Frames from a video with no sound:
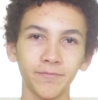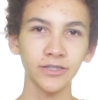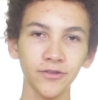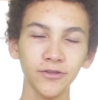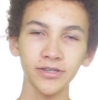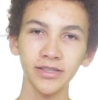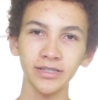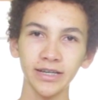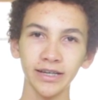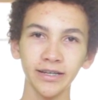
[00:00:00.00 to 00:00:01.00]
So those are the
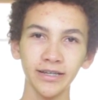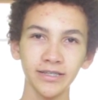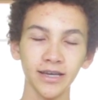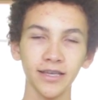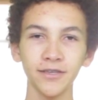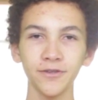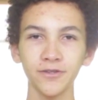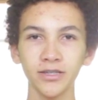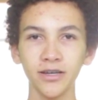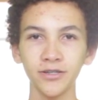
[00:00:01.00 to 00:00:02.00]
techniques I use